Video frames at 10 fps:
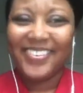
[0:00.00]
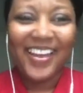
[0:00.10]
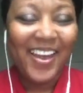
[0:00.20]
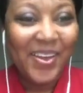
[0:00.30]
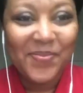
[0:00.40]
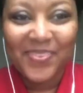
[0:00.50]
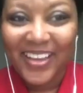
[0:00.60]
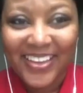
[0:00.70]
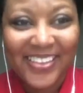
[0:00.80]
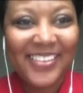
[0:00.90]
I'm
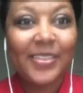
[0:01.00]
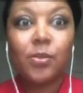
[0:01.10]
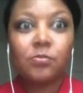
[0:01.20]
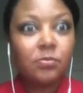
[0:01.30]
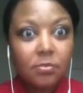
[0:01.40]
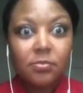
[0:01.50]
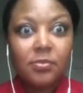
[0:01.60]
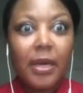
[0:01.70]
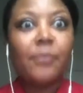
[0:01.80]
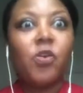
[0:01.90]

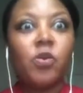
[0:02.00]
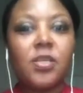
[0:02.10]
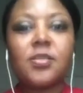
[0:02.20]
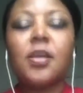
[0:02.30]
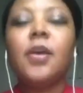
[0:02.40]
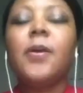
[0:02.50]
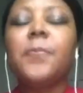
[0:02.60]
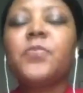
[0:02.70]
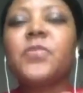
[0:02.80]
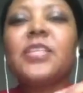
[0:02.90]
focused.
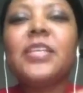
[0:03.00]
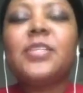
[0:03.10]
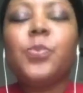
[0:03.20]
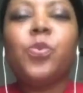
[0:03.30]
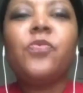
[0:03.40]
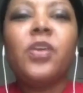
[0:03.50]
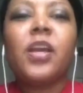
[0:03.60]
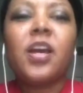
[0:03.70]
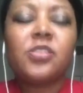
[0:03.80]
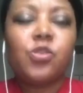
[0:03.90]
To prevent
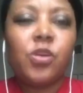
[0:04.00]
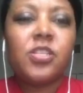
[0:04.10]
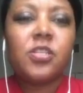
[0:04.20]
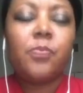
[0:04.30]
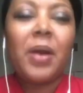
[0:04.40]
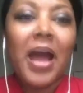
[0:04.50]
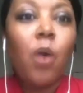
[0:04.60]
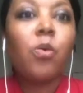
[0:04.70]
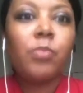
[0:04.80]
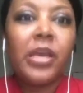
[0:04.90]
concentration of
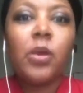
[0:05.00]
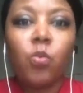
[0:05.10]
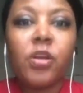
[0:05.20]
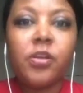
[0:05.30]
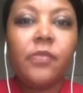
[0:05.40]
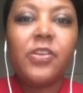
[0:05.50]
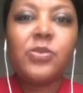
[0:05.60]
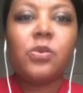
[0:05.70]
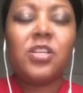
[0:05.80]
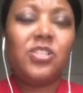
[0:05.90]
power being in one
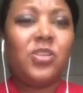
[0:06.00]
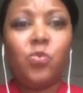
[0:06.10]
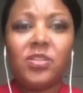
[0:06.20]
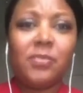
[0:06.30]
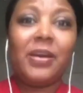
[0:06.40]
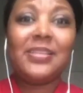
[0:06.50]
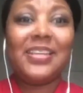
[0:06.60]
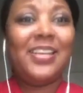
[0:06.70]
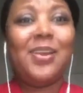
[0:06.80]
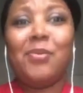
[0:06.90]
individual, because you don't want somebody
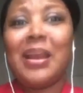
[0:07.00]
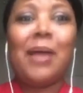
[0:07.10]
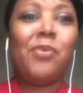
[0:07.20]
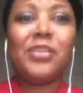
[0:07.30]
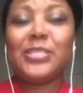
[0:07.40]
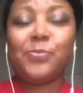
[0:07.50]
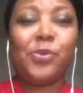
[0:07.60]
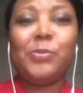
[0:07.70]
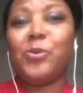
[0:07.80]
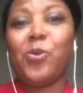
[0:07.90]
saying, you know what, I'm on the
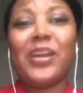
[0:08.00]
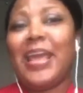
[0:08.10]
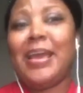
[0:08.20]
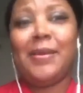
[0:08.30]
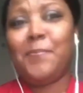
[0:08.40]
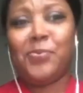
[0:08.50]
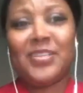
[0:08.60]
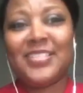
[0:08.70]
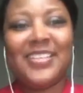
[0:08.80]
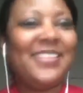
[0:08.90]
Supreme Court and I'm
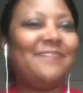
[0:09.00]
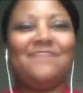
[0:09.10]
president.